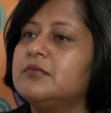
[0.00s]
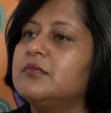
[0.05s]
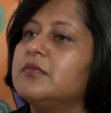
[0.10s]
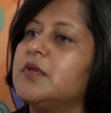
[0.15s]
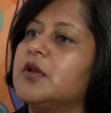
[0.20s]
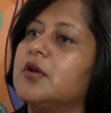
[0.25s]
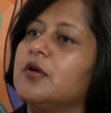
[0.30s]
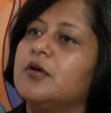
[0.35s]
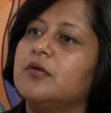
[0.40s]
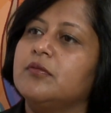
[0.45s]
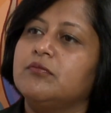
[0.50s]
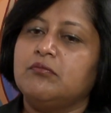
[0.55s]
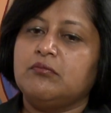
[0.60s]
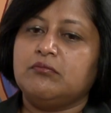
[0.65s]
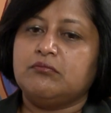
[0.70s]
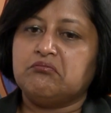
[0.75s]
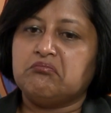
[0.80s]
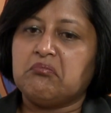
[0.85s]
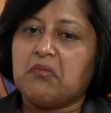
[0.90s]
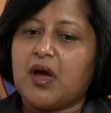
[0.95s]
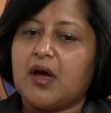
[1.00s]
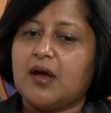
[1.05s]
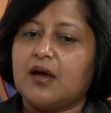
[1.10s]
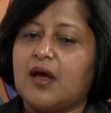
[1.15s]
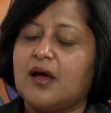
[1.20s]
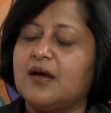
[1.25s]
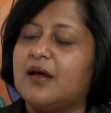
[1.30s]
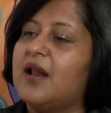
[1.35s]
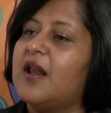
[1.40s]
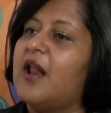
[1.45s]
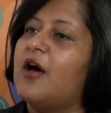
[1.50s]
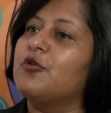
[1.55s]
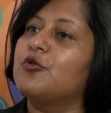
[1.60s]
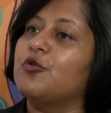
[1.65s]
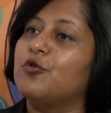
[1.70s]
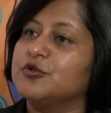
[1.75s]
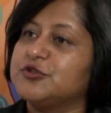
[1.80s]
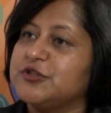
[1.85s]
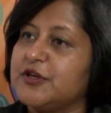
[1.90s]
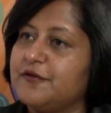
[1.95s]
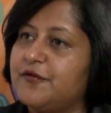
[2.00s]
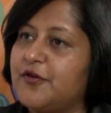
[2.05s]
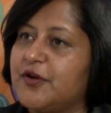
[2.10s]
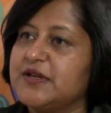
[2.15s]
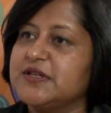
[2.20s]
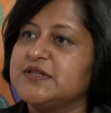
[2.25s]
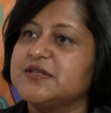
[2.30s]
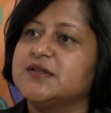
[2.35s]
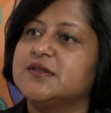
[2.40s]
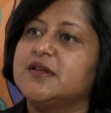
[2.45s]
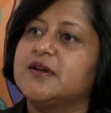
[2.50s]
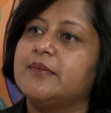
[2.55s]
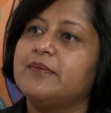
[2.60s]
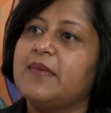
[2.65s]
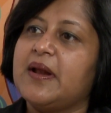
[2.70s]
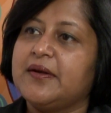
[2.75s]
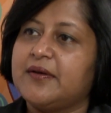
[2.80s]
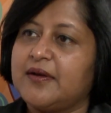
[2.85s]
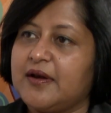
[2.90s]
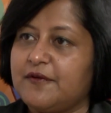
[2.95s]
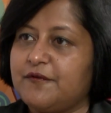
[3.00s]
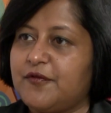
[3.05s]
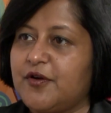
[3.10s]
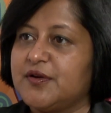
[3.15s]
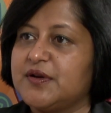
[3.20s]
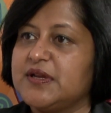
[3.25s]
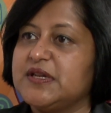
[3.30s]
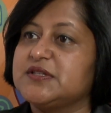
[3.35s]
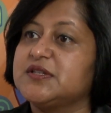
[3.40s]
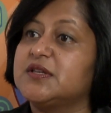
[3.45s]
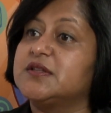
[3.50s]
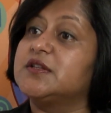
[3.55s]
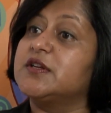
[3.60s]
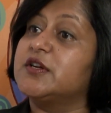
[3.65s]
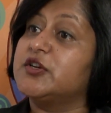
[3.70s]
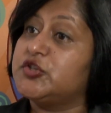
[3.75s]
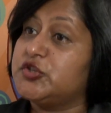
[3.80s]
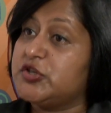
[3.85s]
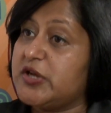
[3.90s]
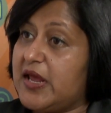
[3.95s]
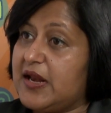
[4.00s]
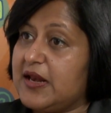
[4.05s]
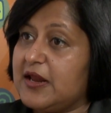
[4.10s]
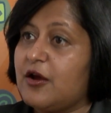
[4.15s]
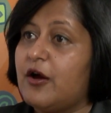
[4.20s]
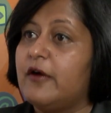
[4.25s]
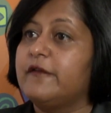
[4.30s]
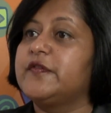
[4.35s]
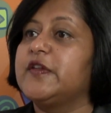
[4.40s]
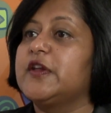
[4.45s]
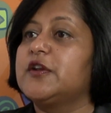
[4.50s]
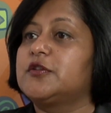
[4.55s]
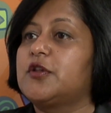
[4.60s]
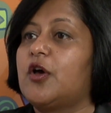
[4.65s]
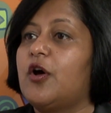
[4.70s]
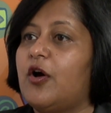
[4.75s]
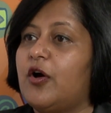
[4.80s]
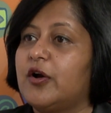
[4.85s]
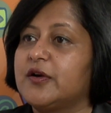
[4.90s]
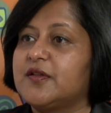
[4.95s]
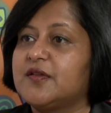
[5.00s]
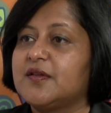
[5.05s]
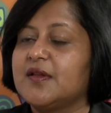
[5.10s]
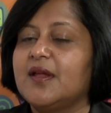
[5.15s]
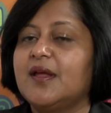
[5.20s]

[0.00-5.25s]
you know, allow coaching for each other, mentoring for each other, sharing of their thoughts.